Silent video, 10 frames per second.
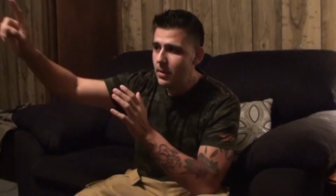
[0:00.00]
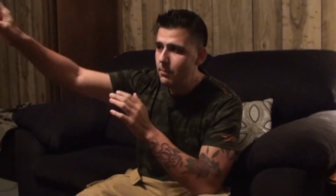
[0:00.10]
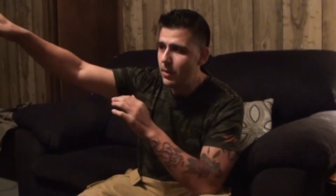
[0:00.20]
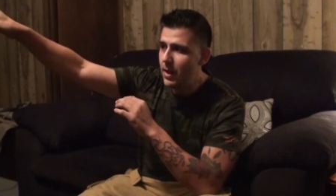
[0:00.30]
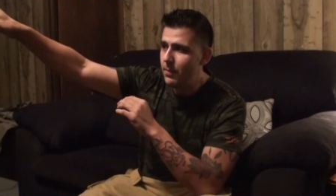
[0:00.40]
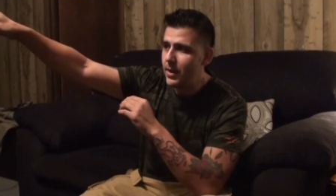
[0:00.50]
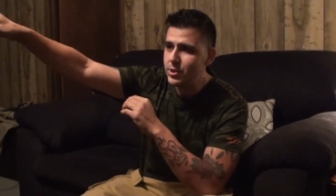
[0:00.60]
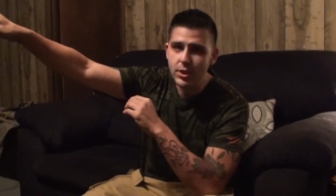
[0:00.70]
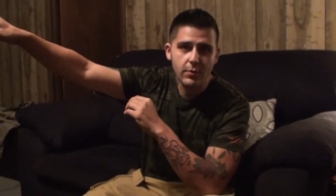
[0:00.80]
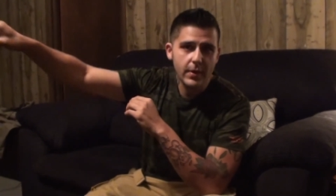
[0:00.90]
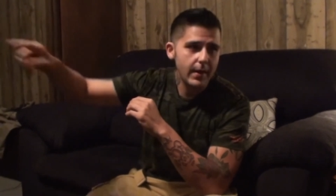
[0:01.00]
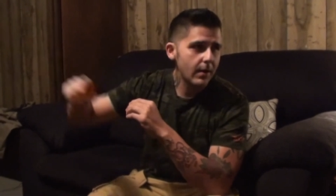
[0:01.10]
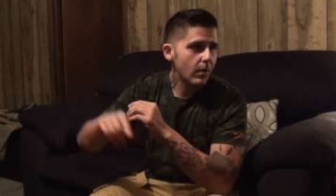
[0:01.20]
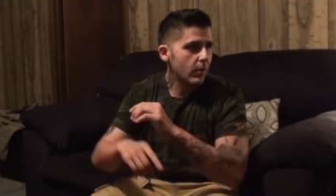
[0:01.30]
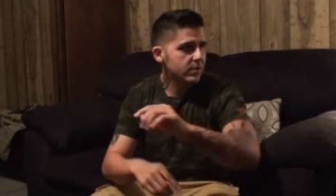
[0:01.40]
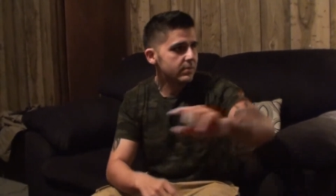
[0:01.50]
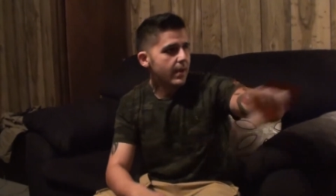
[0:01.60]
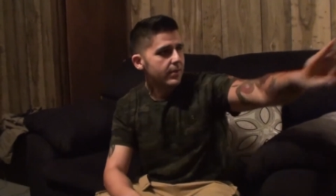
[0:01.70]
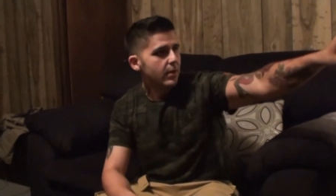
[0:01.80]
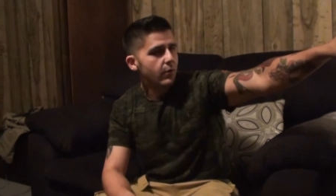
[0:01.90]
blah blah Joe there or
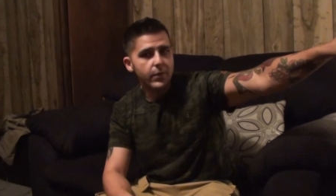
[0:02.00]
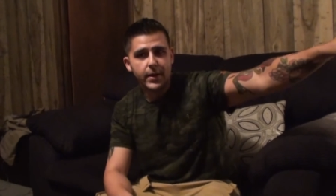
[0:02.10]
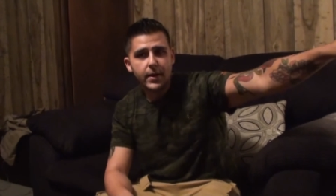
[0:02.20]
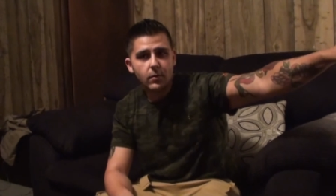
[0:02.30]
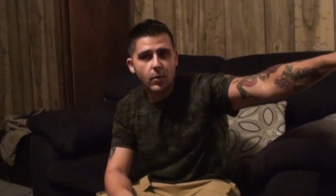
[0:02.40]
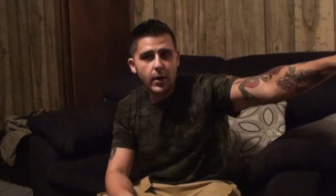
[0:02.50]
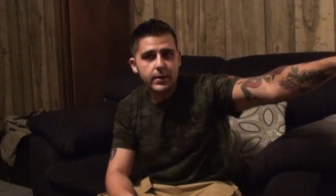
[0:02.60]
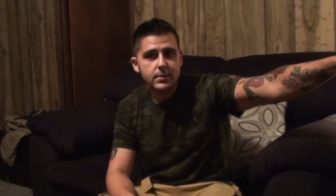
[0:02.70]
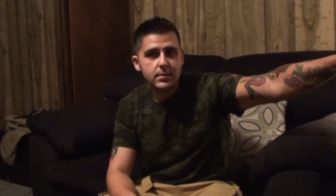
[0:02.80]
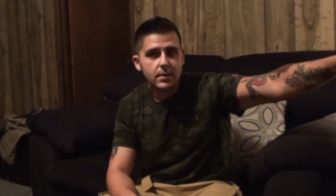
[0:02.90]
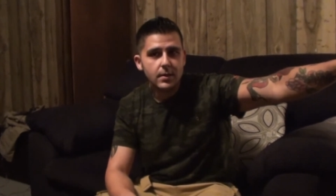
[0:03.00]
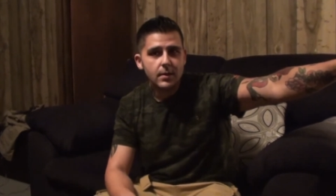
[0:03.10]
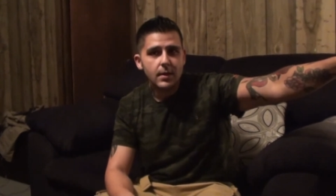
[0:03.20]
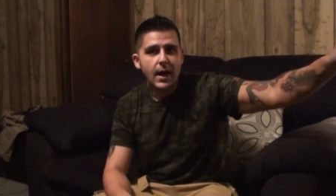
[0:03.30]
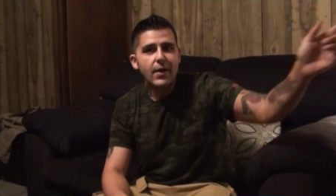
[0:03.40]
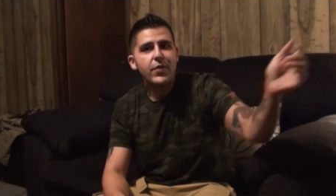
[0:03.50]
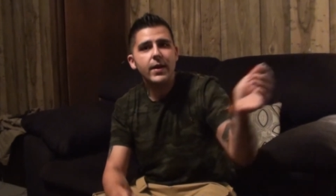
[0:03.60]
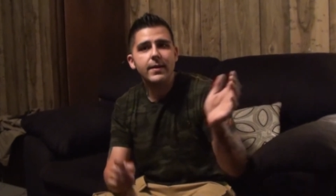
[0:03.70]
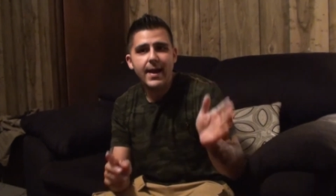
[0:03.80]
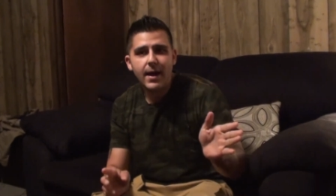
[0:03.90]
Samantha over here wants. I
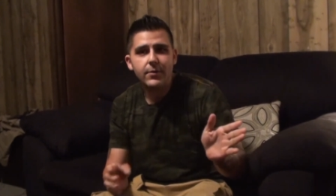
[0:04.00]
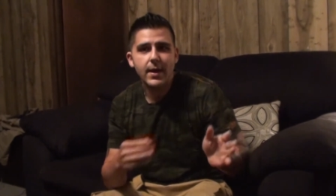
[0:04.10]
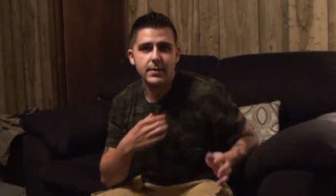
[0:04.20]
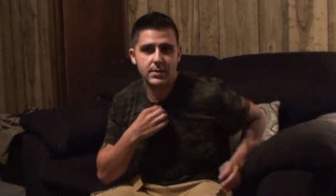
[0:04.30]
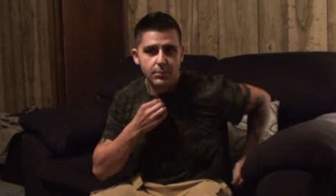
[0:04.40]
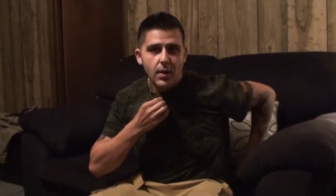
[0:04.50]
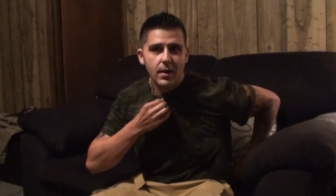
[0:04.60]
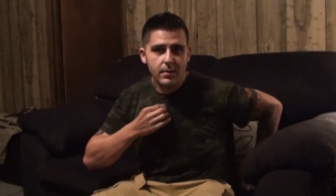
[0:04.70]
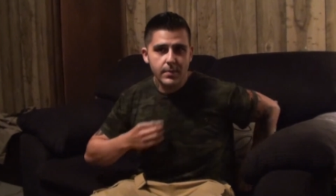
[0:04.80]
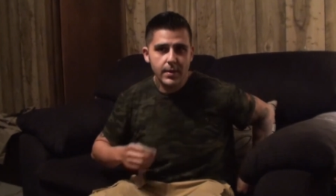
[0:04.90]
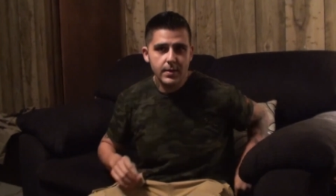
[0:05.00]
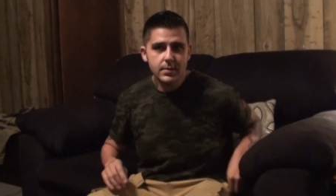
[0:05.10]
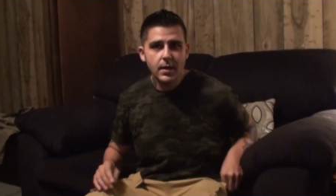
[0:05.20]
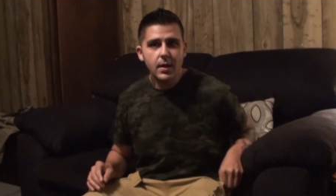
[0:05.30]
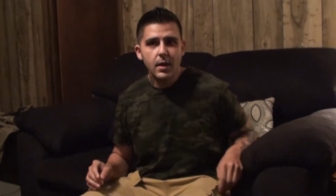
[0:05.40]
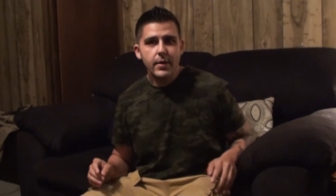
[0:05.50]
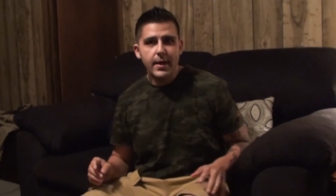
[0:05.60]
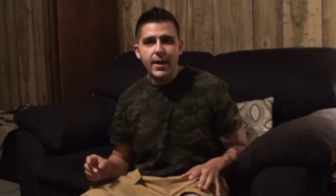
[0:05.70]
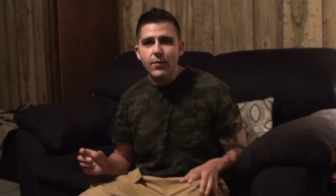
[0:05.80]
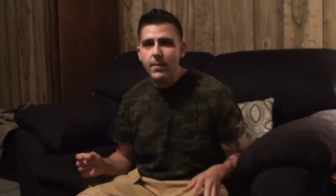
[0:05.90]
think nowadays the problem is
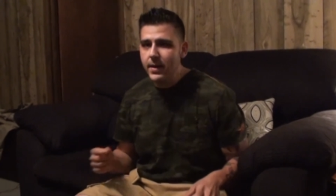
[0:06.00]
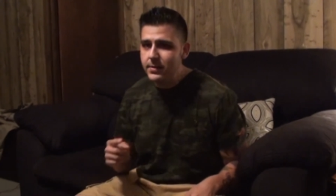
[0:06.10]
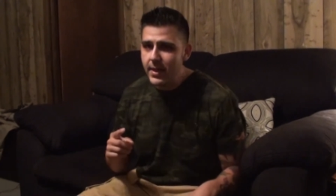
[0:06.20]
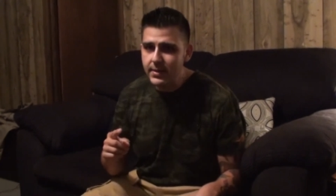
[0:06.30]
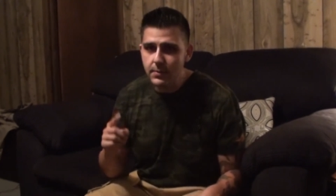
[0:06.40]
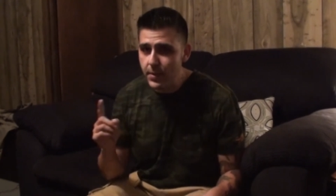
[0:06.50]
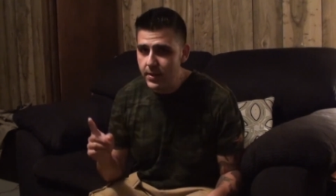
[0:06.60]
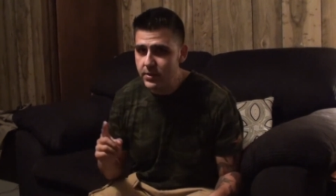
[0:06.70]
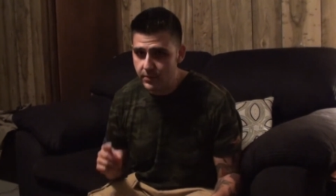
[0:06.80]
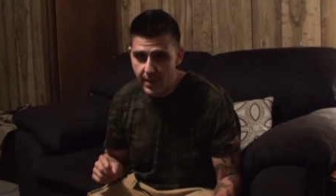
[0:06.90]
that everybody takes opinions from